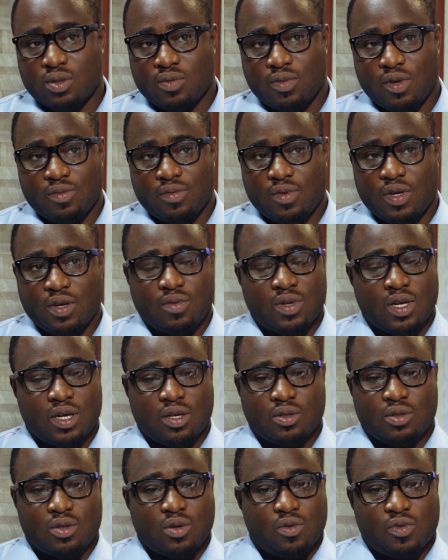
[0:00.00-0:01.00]
We've give, given
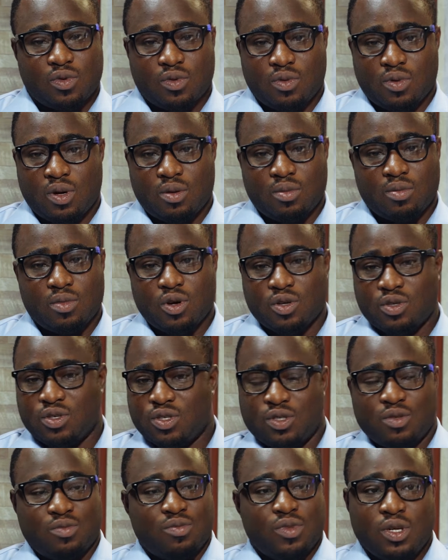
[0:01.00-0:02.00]
out over um,
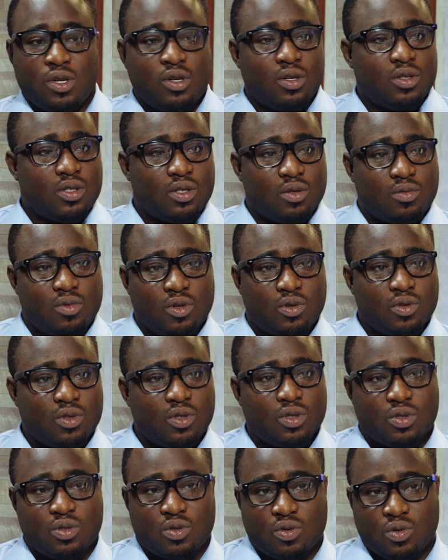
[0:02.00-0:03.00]
hundreds of millions of
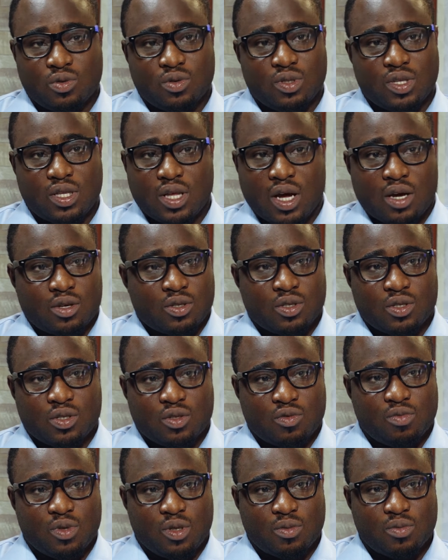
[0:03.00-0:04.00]
loans to thousands
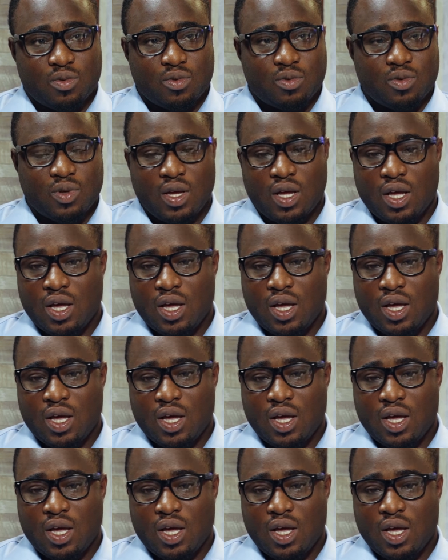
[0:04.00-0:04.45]
of people.